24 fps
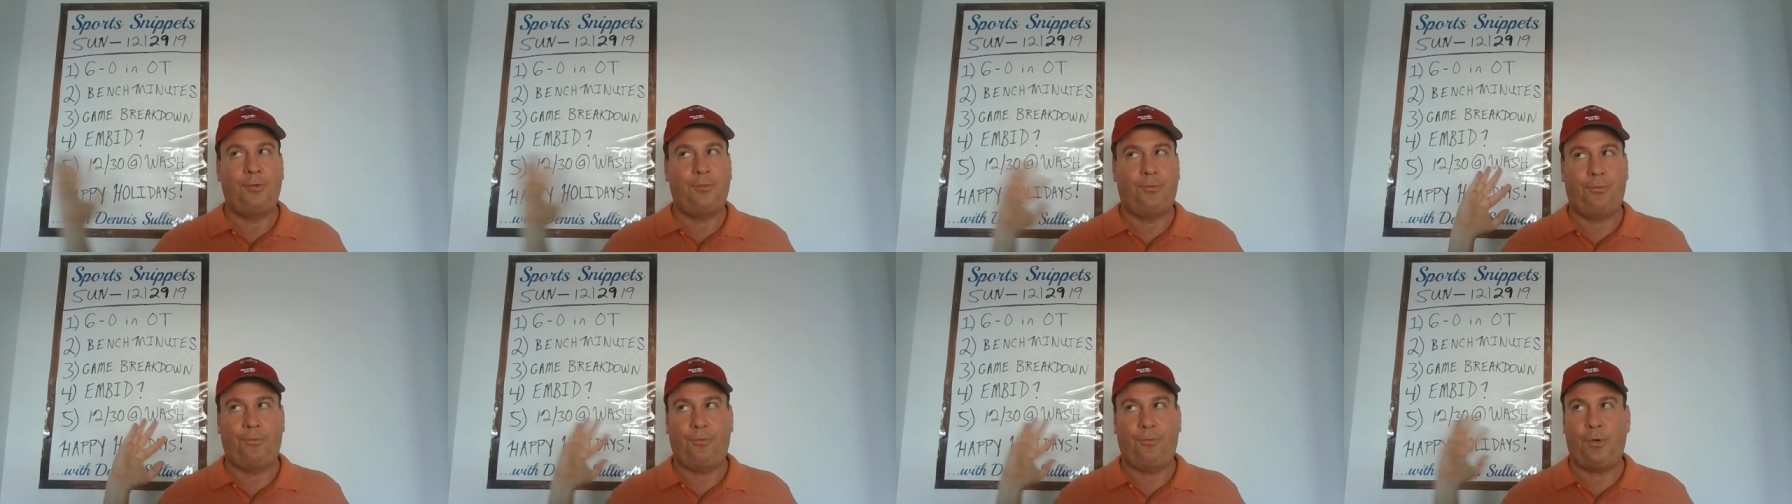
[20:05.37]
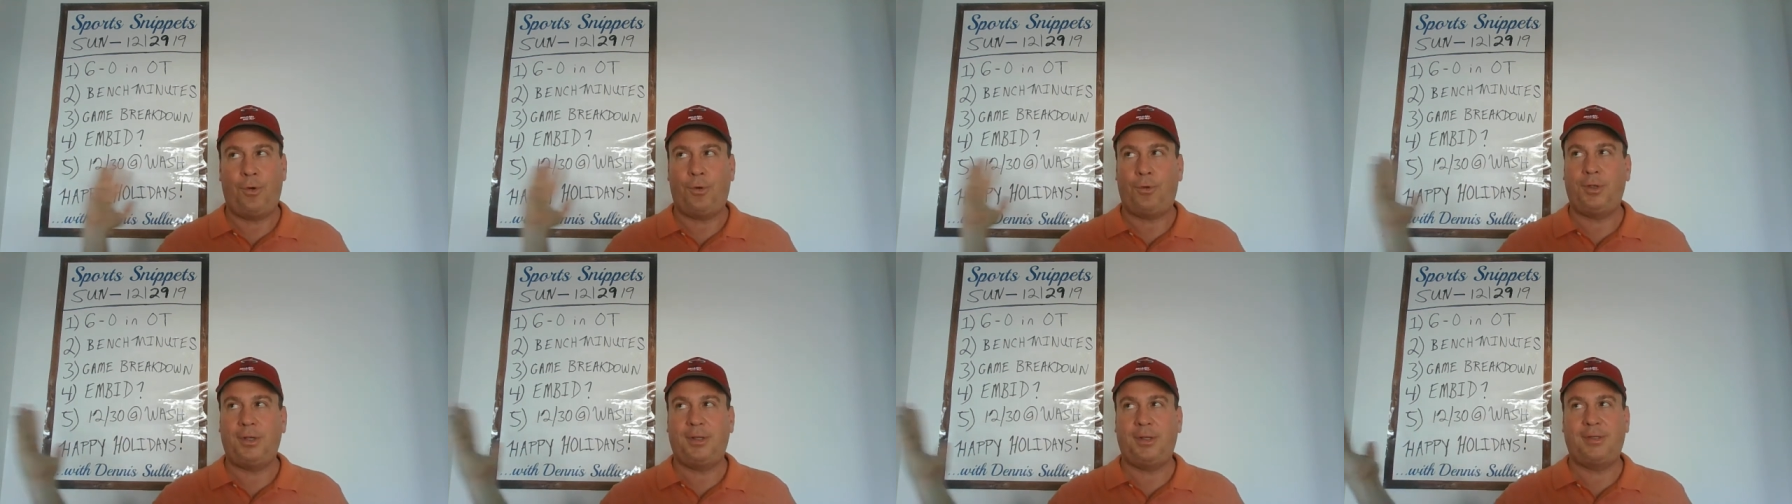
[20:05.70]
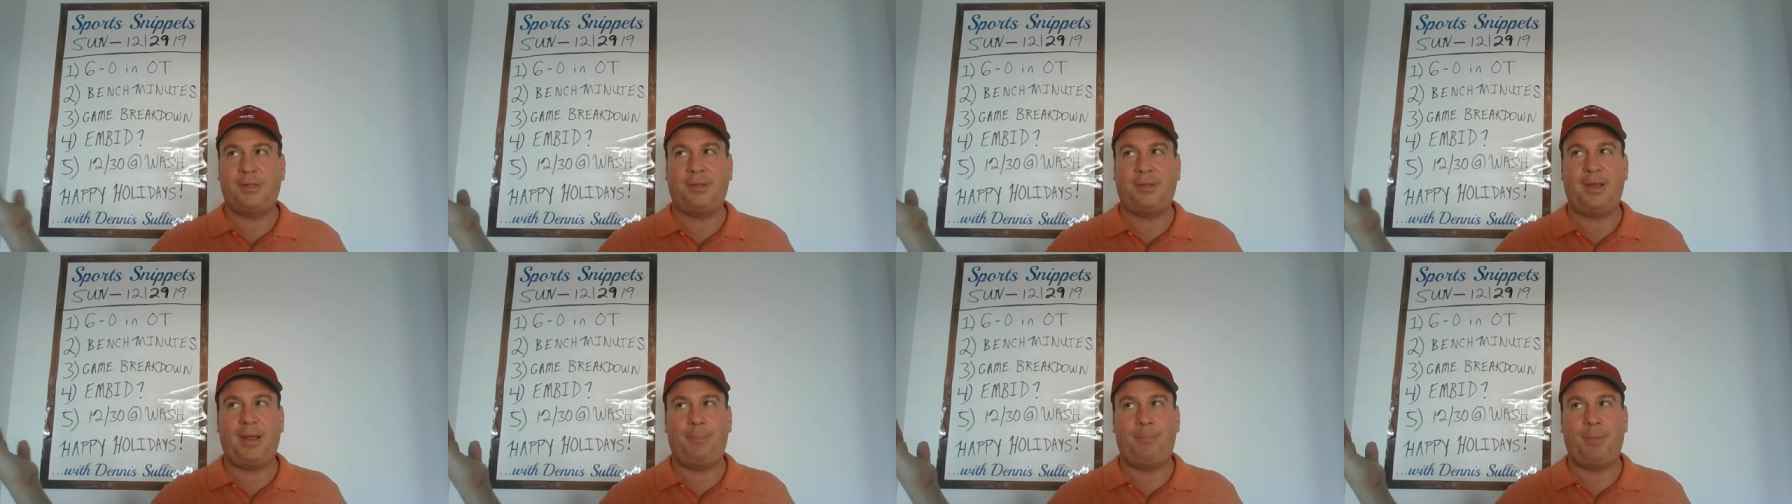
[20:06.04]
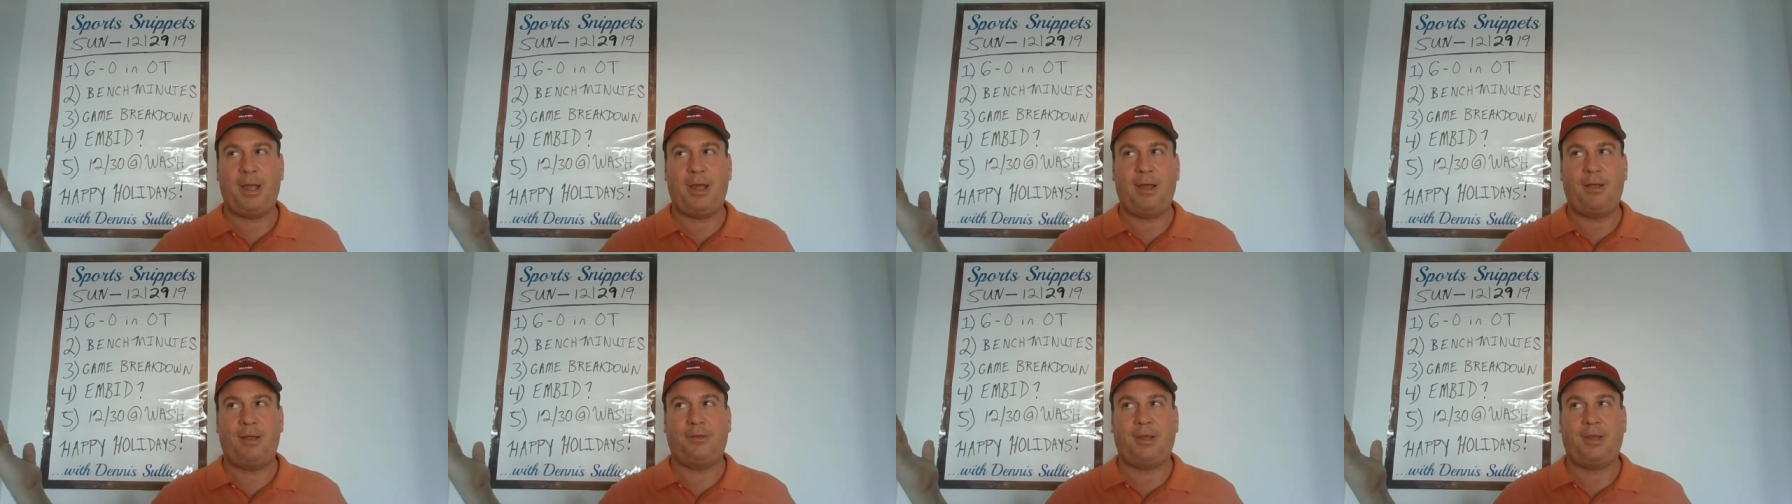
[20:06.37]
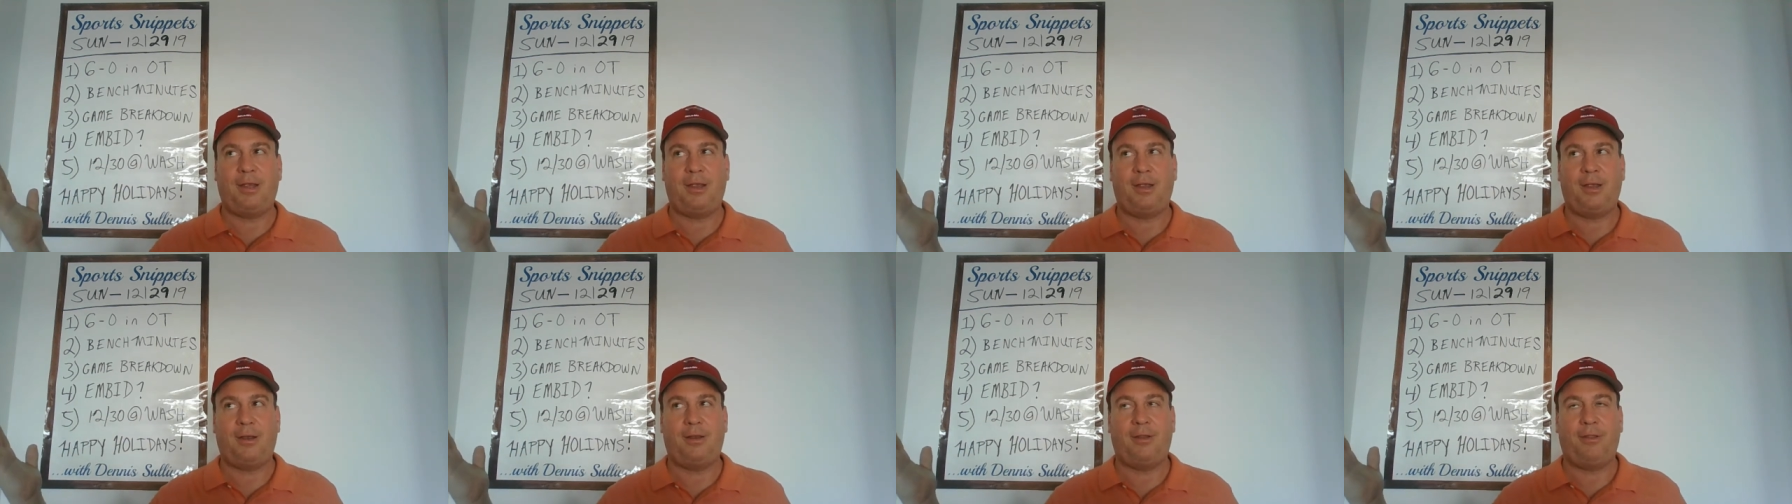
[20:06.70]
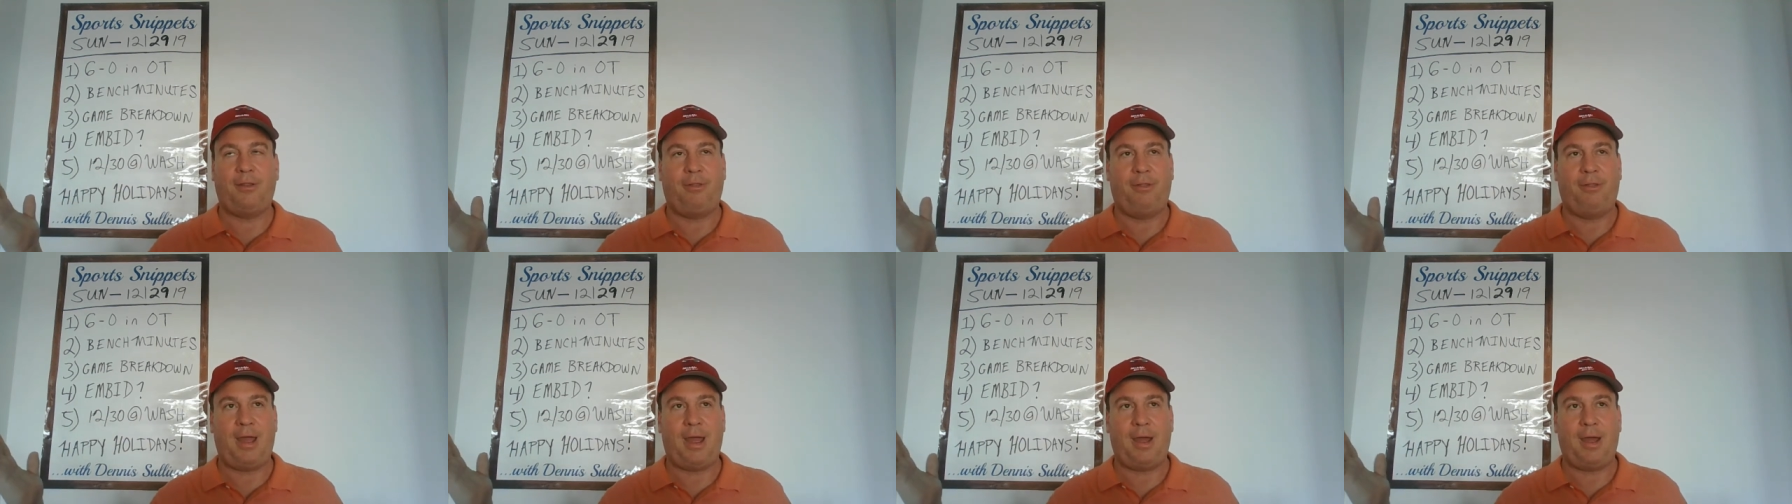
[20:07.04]
roll into that
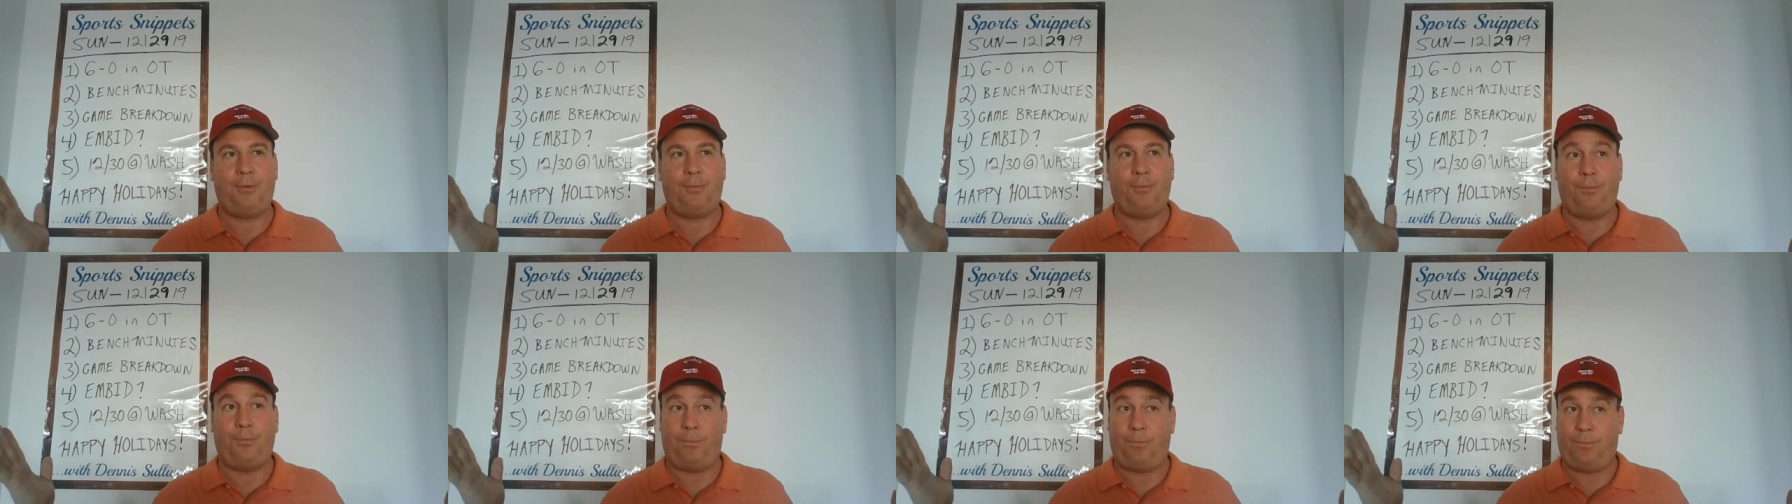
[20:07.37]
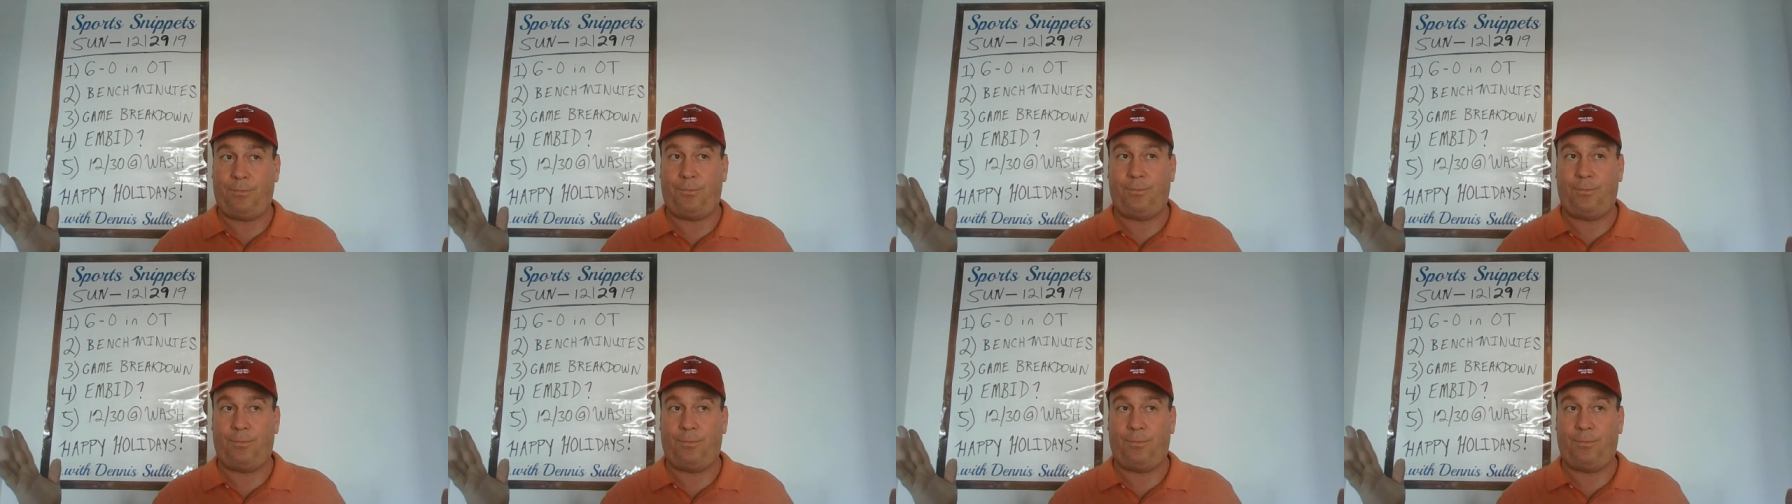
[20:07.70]
basket that